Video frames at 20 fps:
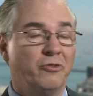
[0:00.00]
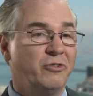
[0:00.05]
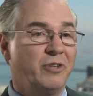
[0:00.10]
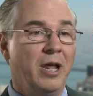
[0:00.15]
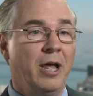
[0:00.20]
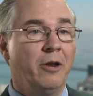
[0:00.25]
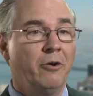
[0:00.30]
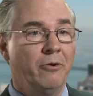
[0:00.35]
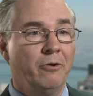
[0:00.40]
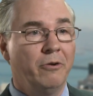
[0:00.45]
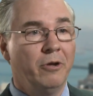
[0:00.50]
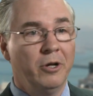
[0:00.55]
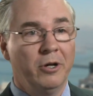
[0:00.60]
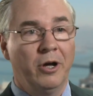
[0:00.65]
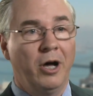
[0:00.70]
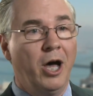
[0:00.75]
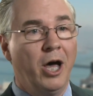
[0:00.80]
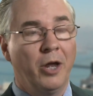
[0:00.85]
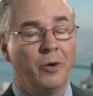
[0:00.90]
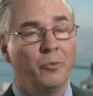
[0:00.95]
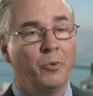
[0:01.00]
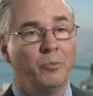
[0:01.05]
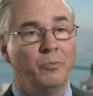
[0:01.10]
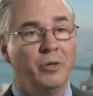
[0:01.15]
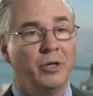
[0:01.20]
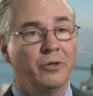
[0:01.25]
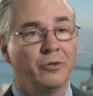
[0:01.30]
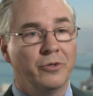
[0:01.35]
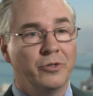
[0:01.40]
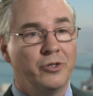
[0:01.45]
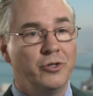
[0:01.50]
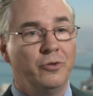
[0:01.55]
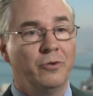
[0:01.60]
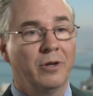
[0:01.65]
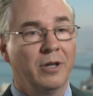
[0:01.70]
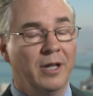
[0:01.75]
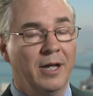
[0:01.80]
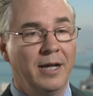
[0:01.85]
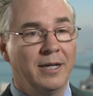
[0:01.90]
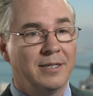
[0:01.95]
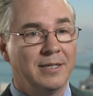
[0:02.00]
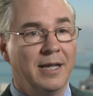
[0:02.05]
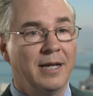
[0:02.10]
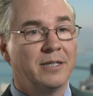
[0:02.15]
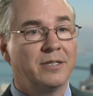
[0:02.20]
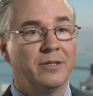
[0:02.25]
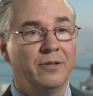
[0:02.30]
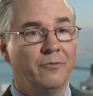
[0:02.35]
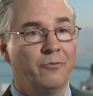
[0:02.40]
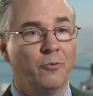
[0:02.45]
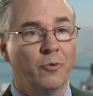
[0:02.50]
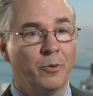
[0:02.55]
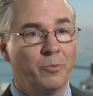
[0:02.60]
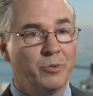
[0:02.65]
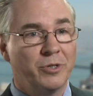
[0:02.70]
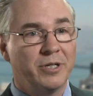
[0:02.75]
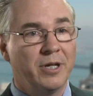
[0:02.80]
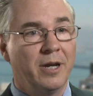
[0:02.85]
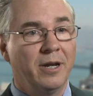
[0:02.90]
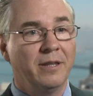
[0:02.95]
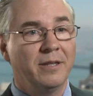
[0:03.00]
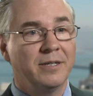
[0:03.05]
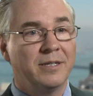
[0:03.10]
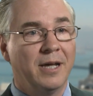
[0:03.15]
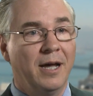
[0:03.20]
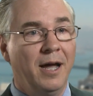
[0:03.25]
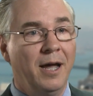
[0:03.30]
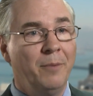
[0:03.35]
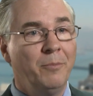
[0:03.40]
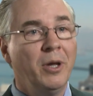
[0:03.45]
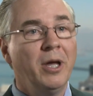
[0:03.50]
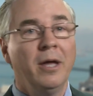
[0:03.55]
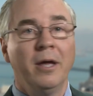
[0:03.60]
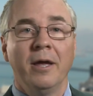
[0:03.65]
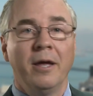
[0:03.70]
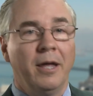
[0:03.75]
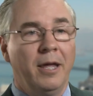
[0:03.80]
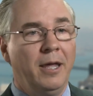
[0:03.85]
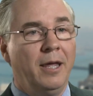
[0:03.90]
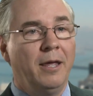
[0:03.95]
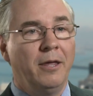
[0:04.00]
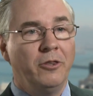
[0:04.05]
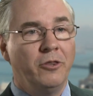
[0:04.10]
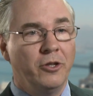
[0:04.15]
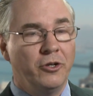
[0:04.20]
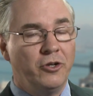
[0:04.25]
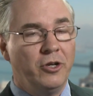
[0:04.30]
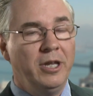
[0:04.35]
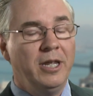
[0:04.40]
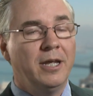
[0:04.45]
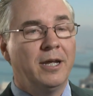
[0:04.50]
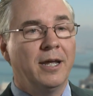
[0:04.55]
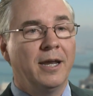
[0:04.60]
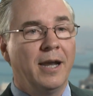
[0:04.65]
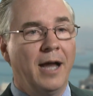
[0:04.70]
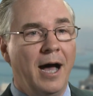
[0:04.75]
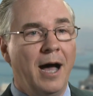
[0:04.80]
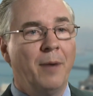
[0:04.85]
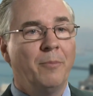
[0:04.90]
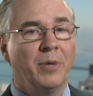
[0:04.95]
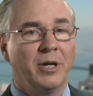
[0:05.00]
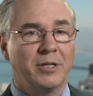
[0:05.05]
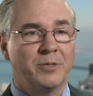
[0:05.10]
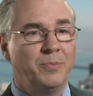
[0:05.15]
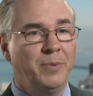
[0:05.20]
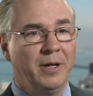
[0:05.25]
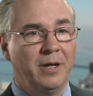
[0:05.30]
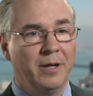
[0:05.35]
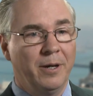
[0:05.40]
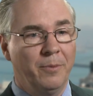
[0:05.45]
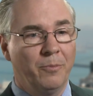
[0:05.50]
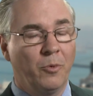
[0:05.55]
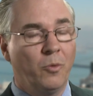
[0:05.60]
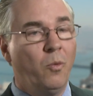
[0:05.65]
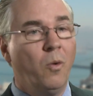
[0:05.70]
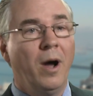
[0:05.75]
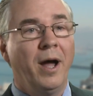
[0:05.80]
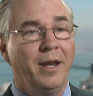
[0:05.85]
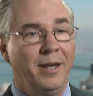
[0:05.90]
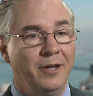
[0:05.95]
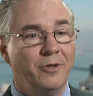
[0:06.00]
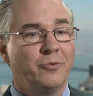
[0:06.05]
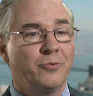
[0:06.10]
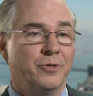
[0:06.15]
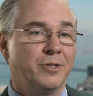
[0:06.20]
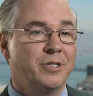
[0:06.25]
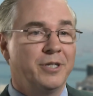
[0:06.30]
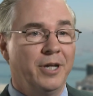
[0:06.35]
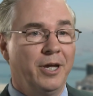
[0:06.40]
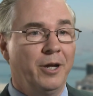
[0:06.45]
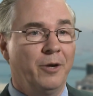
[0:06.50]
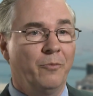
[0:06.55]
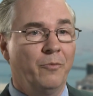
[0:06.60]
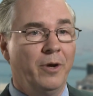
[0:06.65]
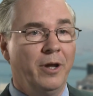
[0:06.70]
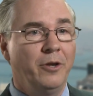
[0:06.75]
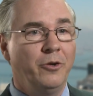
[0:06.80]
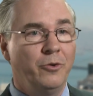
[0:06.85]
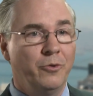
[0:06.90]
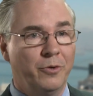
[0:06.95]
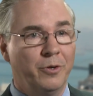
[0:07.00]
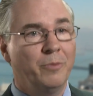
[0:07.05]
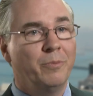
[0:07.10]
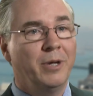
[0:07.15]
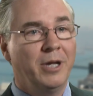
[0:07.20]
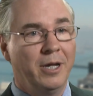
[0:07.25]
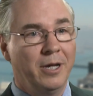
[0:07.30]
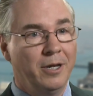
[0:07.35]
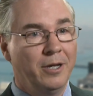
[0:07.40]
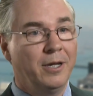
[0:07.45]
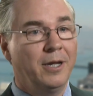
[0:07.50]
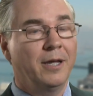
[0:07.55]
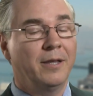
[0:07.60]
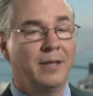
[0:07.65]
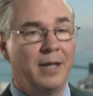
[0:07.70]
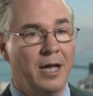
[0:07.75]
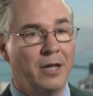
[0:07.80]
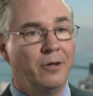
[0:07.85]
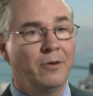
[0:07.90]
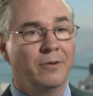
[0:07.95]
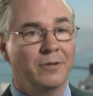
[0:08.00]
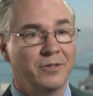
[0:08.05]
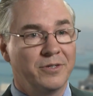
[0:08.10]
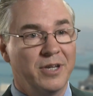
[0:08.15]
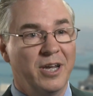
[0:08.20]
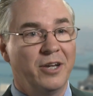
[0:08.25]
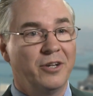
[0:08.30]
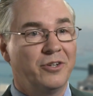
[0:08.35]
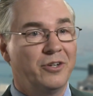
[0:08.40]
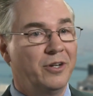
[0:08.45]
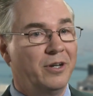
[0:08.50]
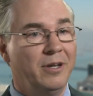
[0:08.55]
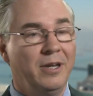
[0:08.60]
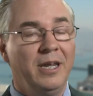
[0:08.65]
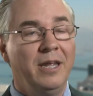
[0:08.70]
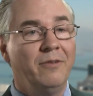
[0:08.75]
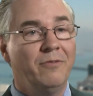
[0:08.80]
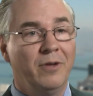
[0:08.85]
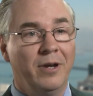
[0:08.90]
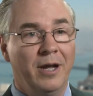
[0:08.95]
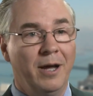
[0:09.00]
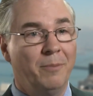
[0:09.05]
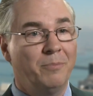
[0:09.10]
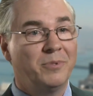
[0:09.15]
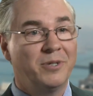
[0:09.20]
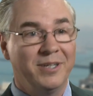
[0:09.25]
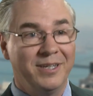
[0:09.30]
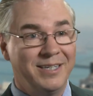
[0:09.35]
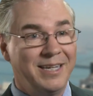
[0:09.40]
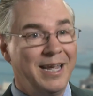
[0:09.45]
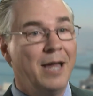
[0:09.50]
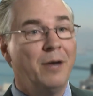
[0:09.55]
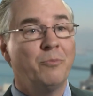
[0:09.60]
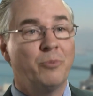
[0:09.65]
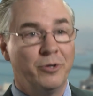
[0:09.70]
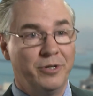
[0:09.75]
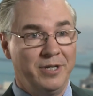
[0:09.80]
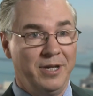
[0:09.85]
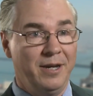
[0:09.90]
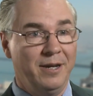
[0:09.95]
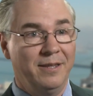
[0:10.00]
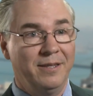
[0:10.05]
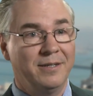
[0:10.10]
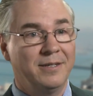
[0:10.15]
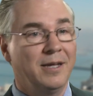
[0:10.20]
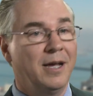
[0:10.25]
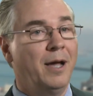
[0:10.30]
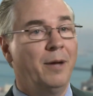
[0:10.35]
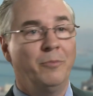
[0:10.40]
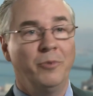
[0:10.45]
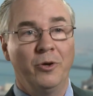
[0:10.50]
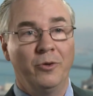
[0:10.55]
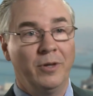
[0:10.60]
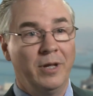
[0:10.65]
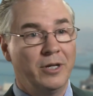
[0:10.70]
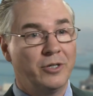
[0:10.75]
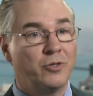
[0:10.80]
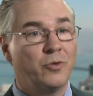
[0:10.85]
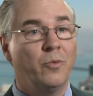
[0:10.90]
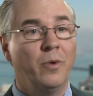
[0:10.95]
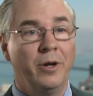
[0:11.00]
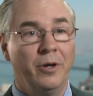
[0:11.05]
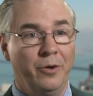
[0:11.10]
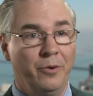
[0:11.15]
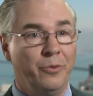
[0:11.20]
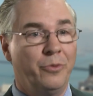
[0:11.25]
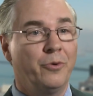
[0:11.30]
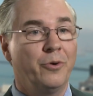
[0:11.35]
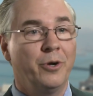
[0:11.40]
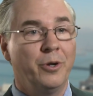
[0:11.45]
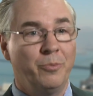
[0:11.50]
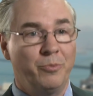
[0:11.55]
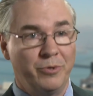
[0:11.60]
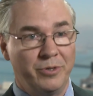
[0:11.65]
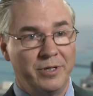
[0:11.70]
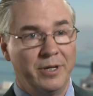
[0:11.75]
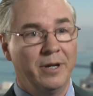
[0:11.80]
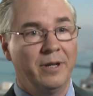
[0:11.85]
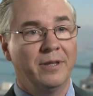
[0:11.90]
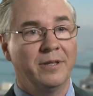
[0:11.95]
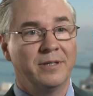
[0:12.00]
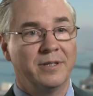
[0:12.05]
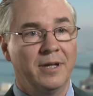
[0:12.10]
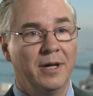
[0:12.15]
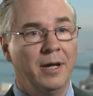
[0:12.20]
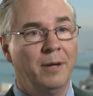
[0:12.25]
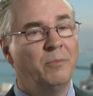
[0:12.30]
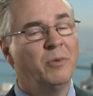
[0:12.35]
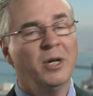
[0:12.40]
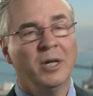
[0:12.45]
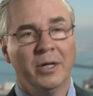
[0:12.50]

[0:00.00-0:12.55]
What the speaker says: standard automobile is utilized less than 4% of the time. The economics become quite interesting when you can begin to get that utilization even up to 10% of the time, no less 20 or 30% of the time,